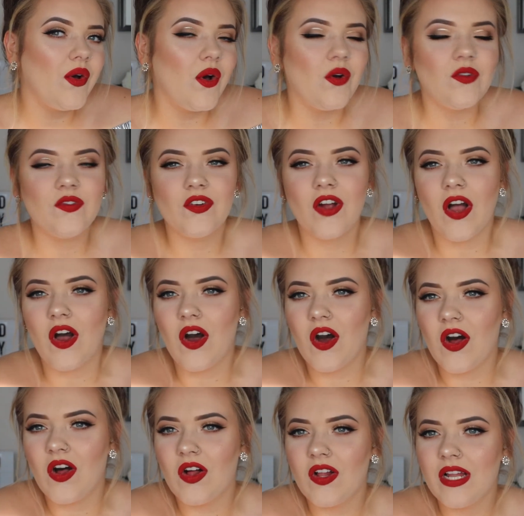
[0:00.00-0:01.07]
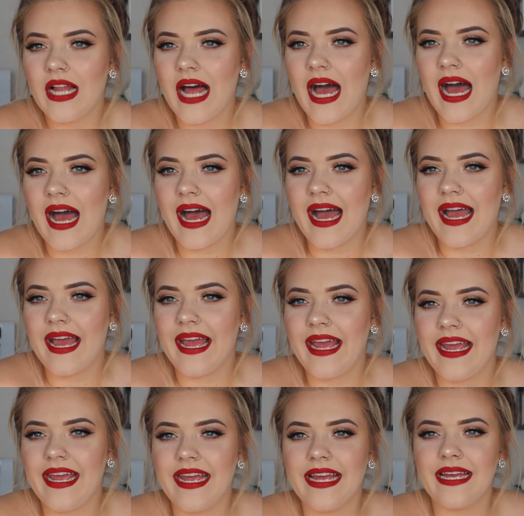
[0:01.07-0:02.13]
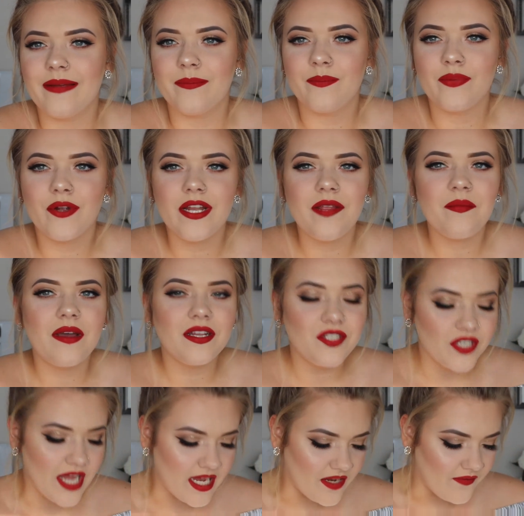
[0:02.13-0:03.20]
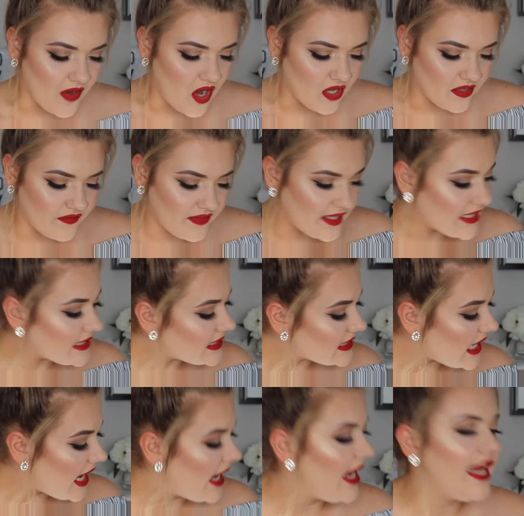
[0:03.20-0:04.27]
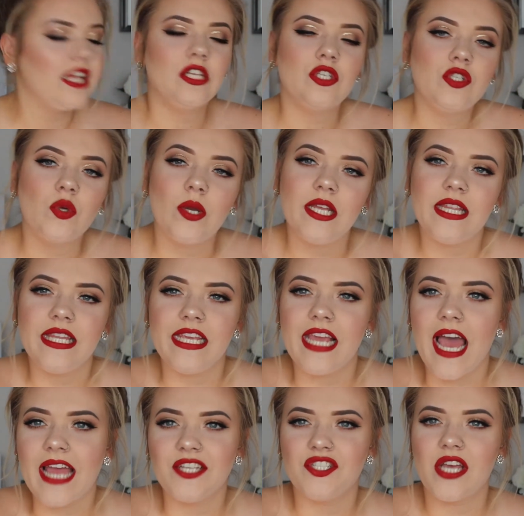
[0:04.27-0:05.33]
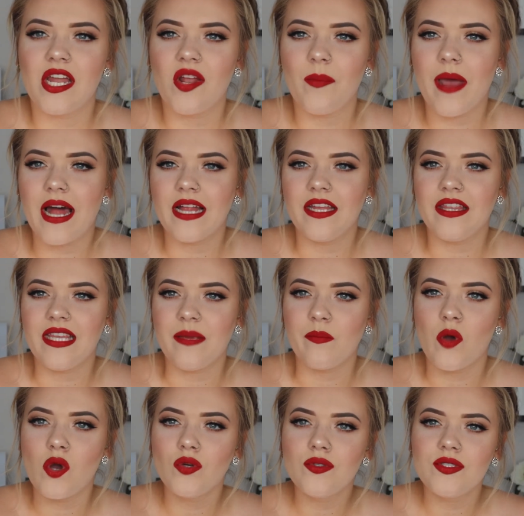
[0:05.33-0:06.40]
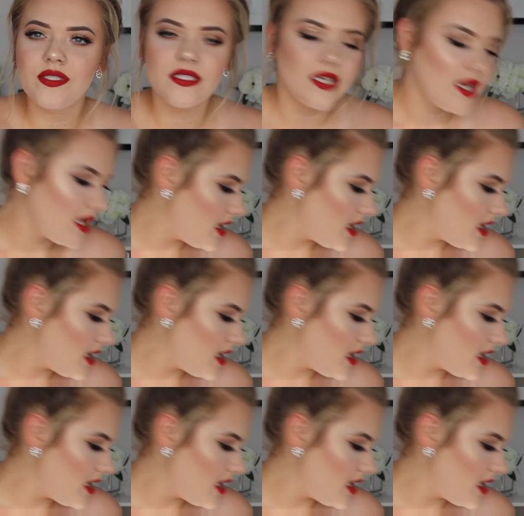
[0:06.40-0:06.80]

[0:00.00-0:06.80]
overall, I pretty much, out of all of this, I enjoyed the eyeshadow palette the most.